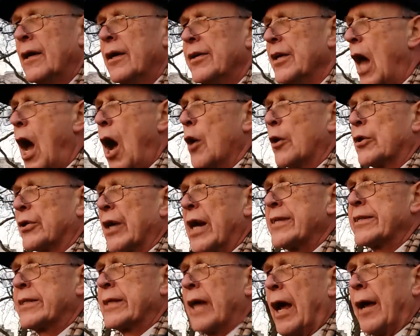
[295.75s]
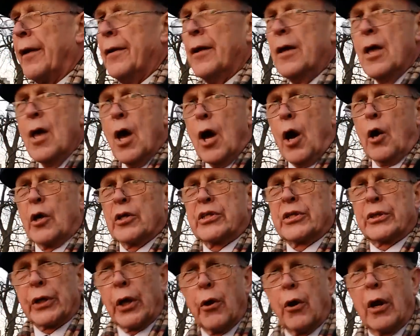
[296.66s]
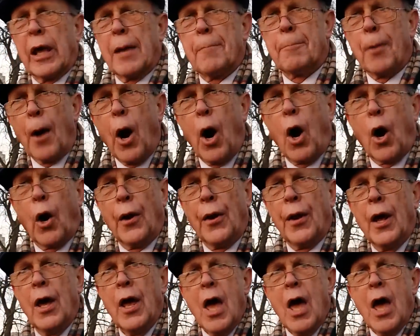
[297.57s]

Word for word: No Christian who's truly born